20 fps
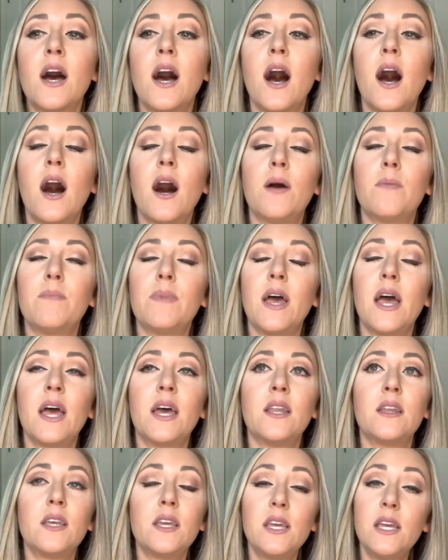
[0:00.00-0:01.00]

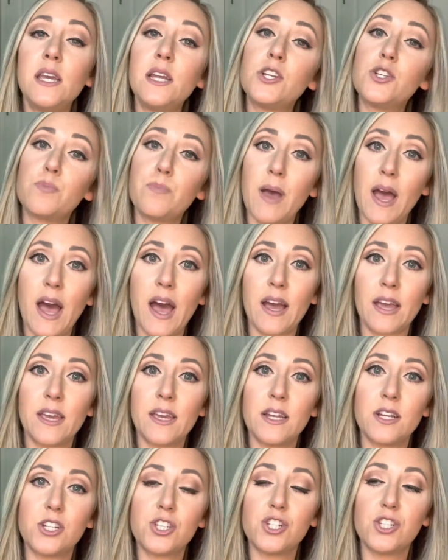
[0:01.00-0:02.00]
And each
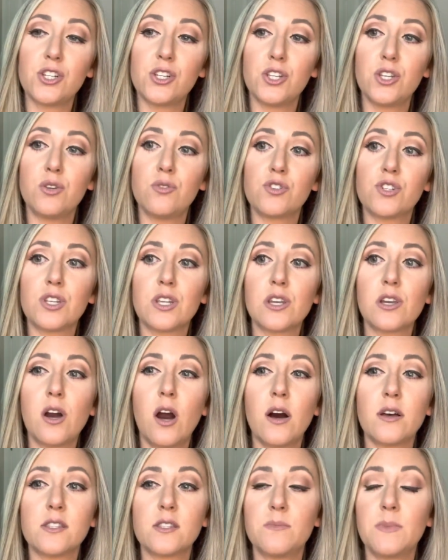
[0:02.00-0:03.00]
package usually
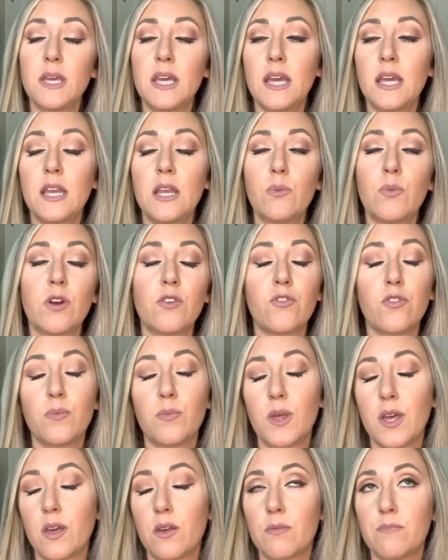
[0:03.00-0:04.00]
costs me anywhere from
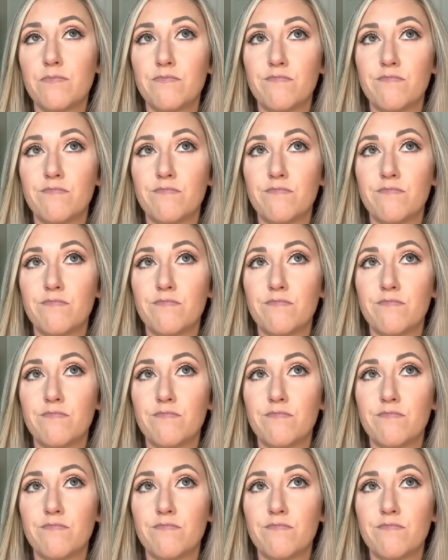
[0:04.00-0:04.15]
like